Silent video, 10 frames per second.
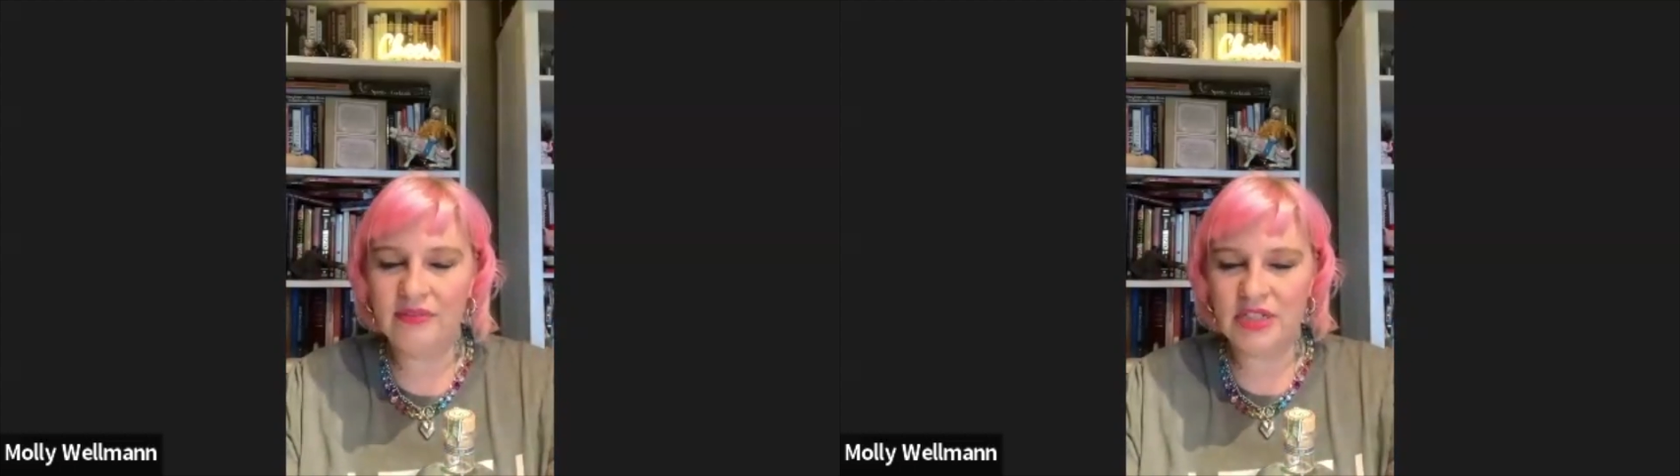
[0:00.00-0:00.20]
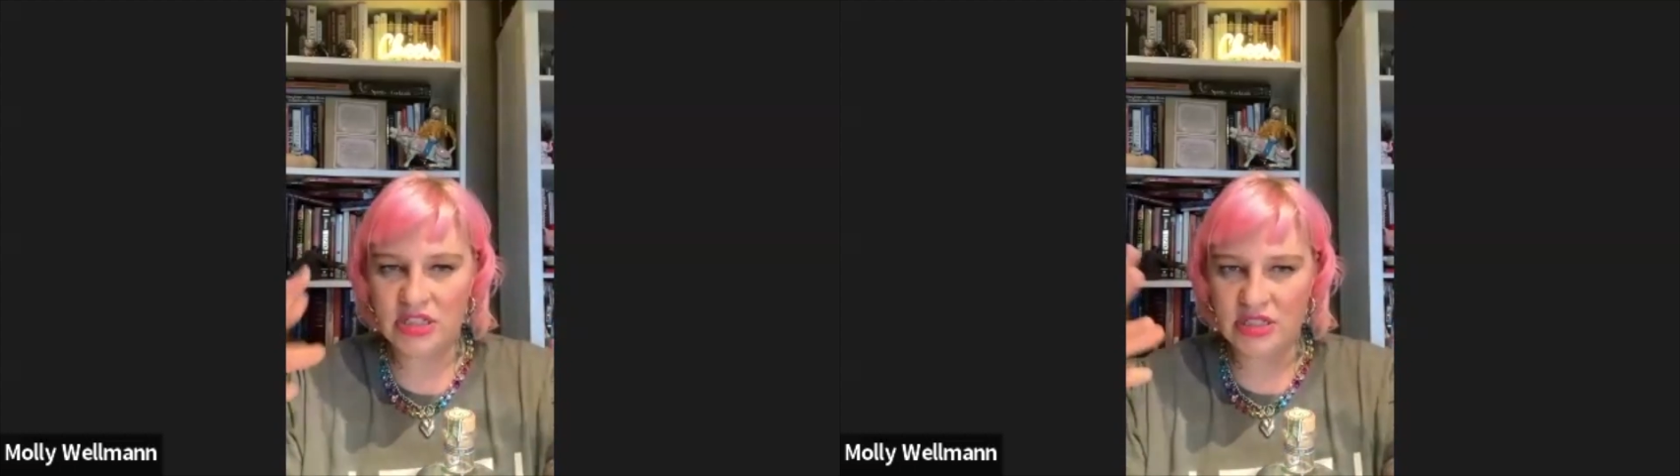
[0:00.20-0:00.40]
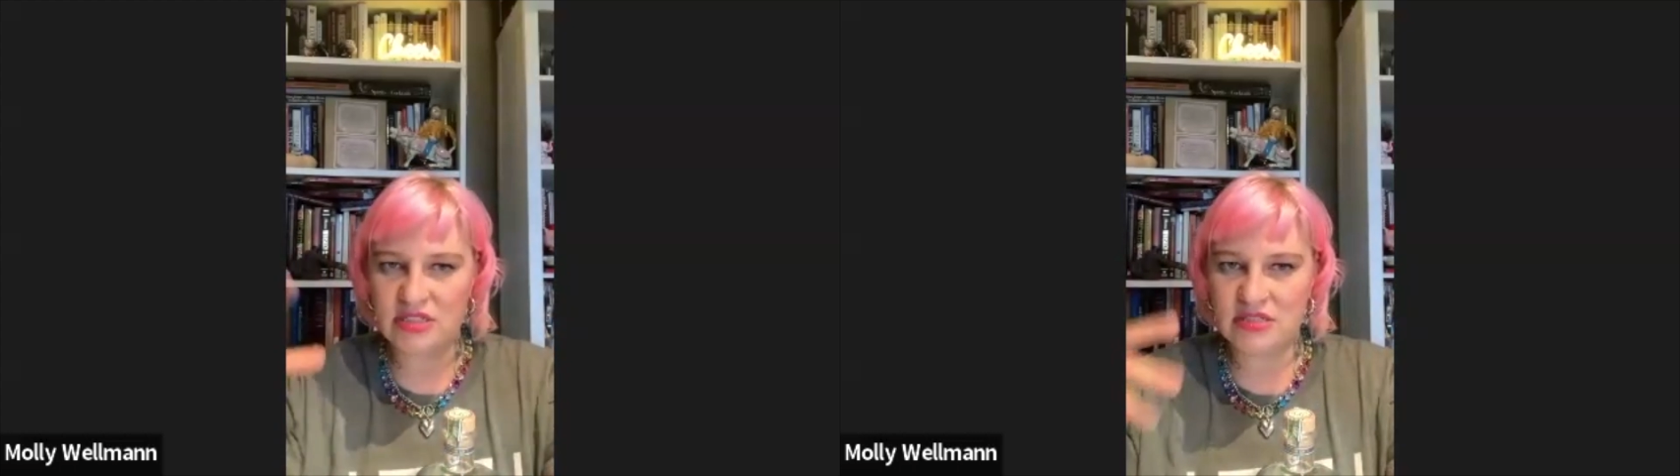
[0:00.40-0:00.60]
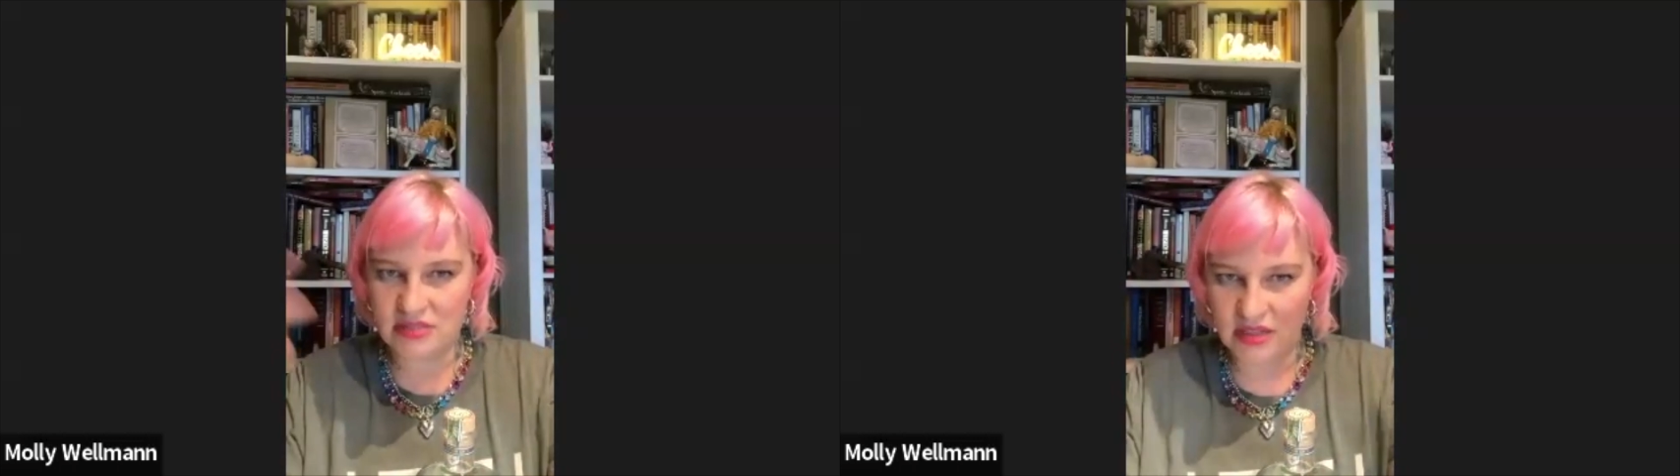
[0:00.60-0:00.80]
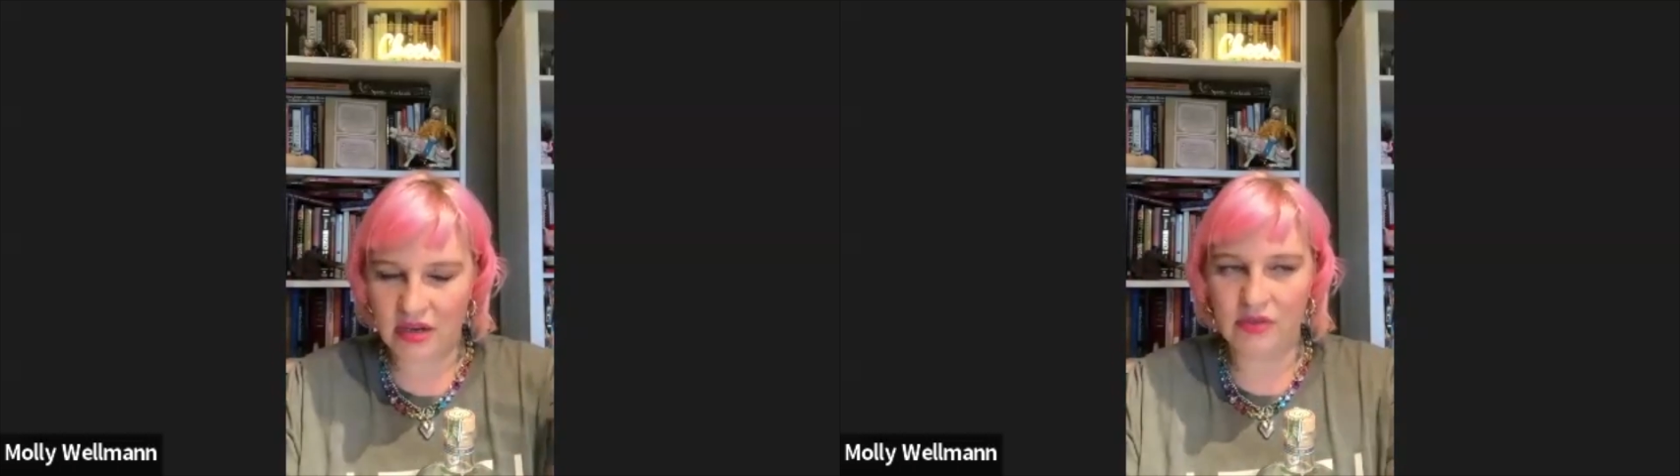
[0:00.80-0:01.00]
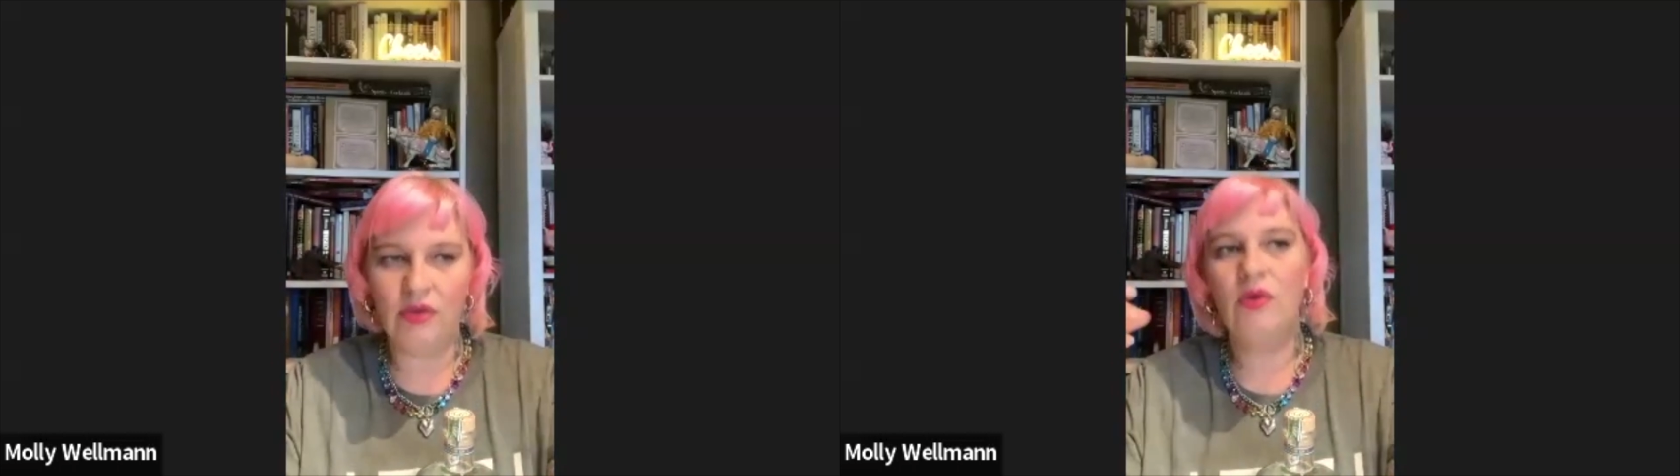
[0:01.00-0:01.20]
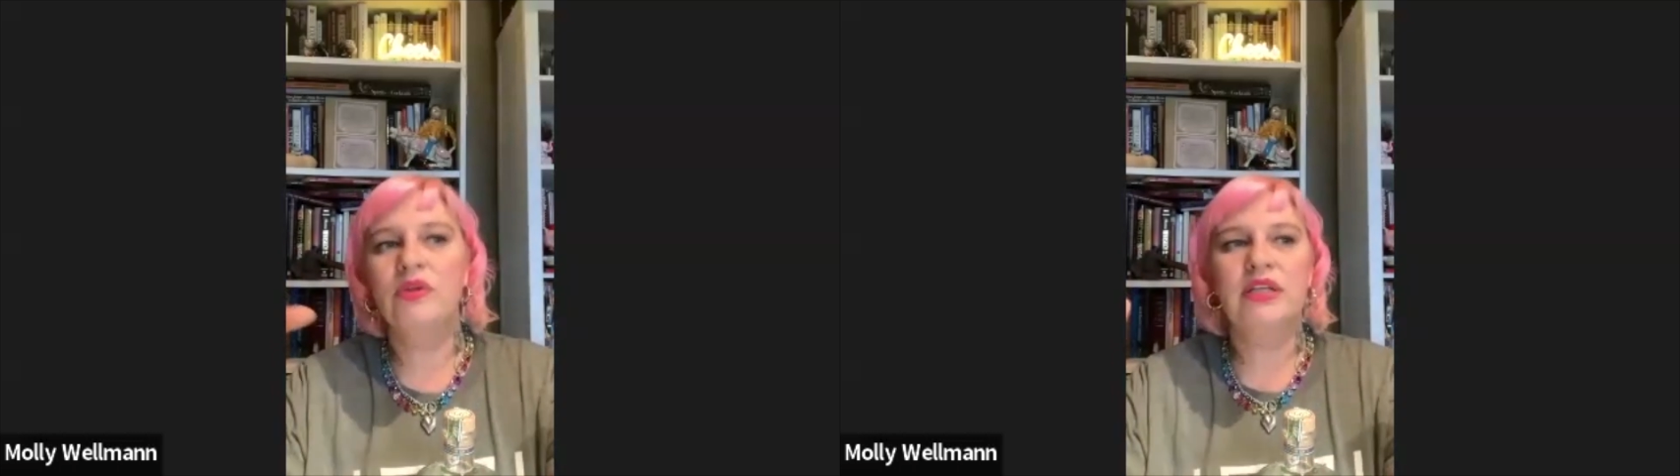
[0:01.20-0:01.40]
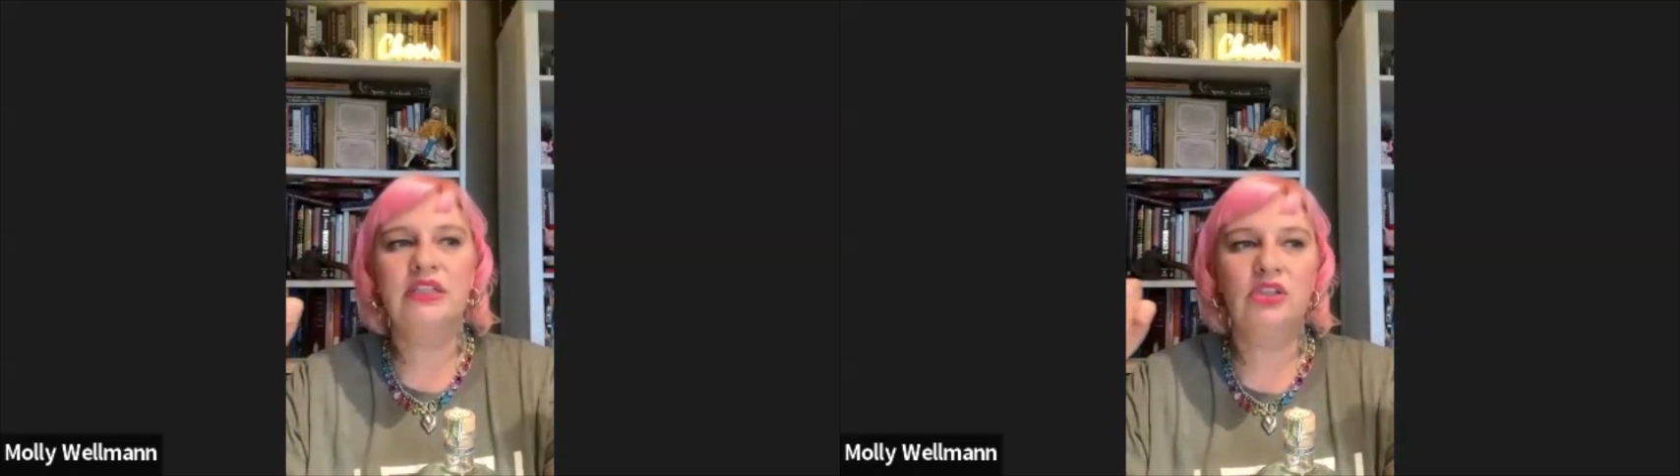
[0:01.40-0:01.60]
which is, the old
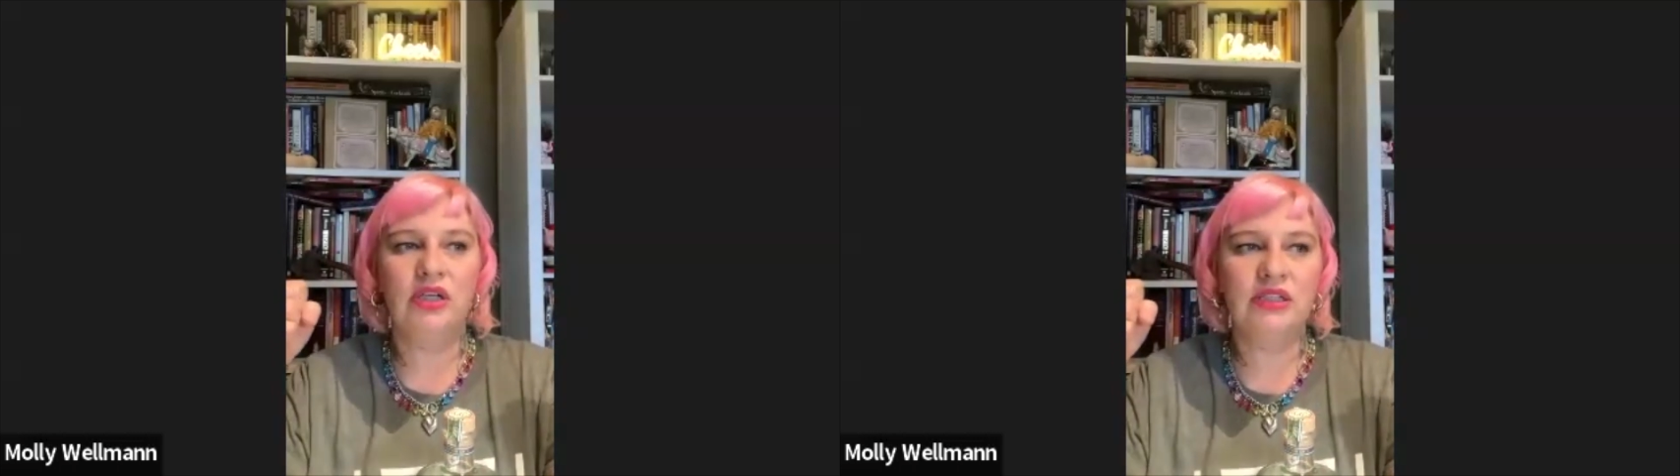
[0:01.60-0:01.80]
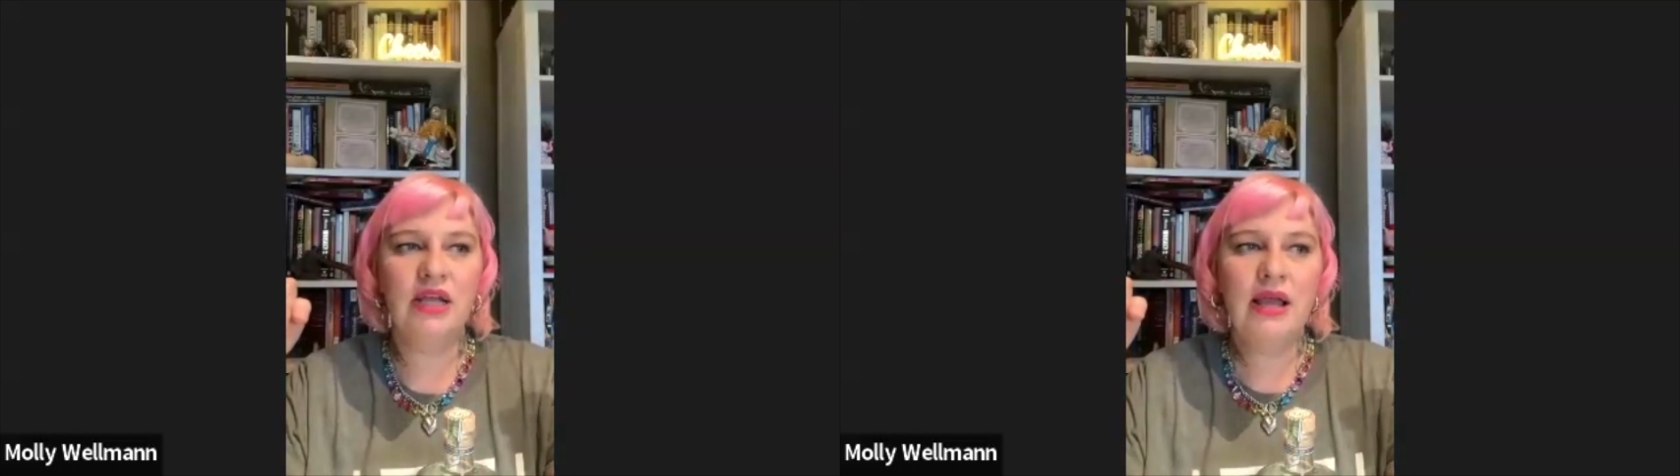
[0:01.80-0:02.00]
district.